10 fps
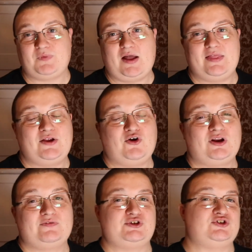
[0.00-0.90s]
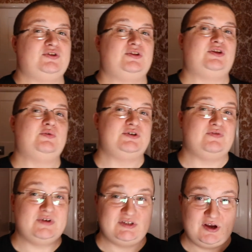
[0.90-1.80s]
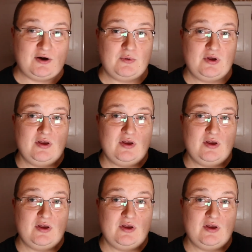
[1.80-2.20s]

And then all of a sudden there was a video